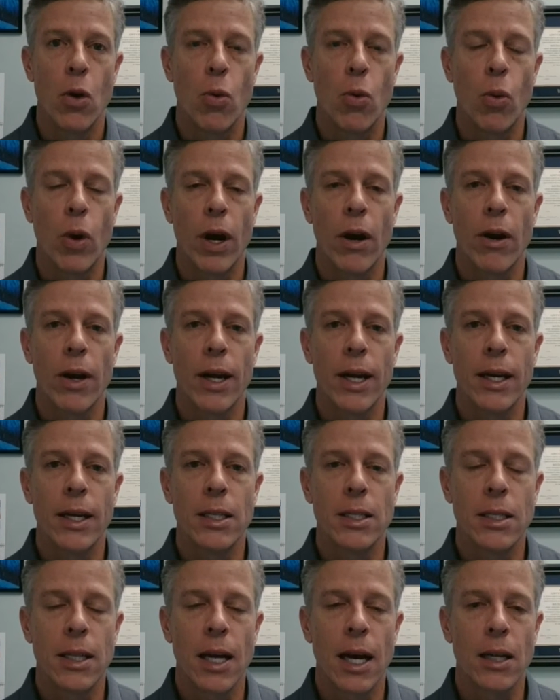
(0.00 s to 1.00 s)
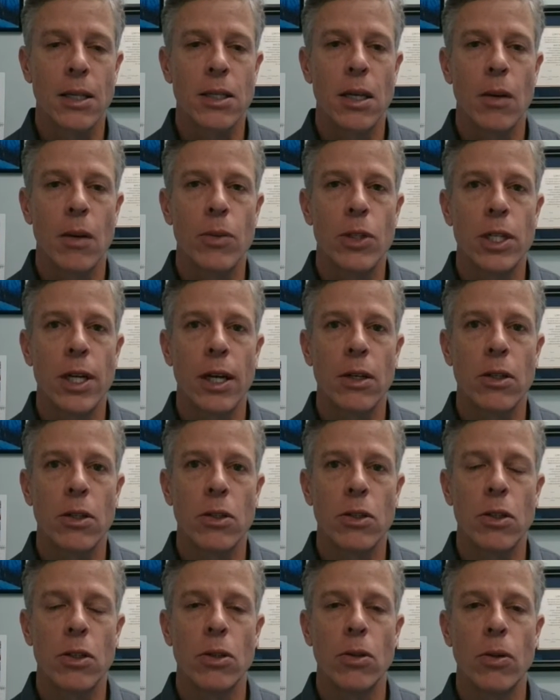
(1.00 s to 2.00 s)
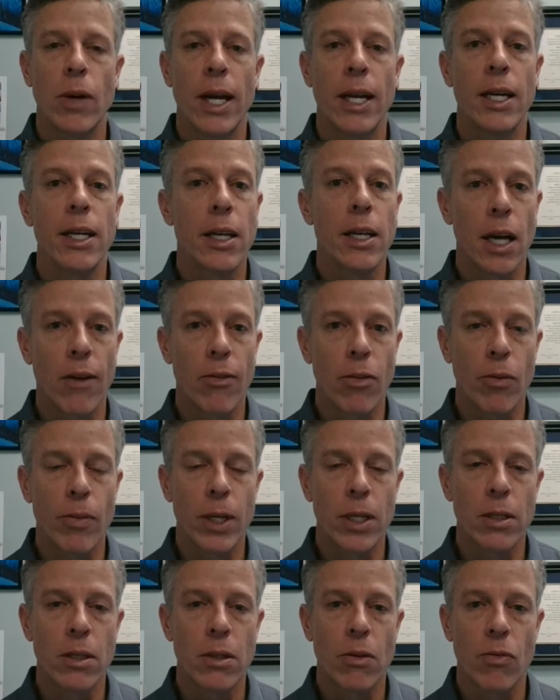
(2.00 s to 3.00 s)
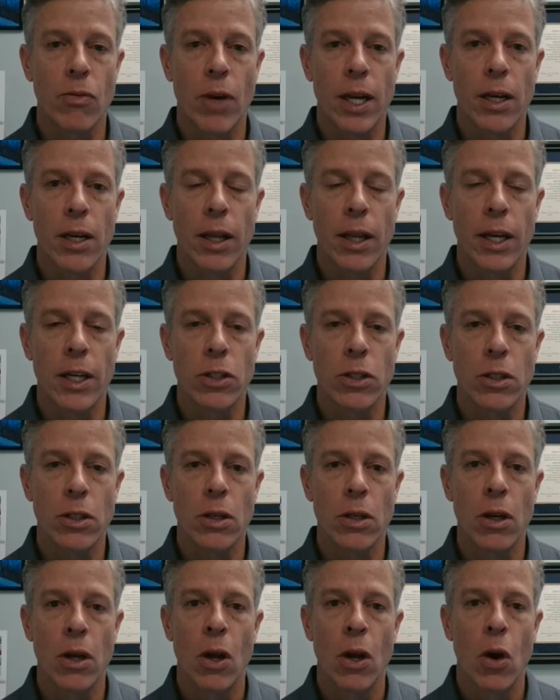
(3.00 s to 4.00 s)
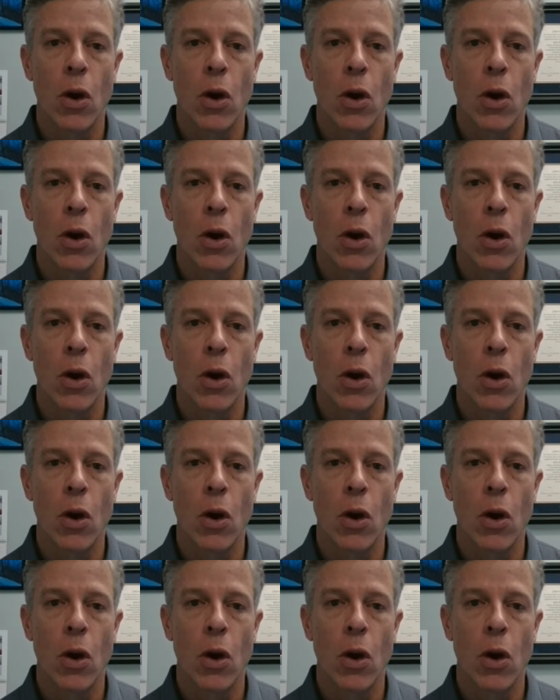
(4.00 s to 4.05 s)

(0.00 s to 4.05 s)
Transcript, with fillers: where it is not subject to any government regulation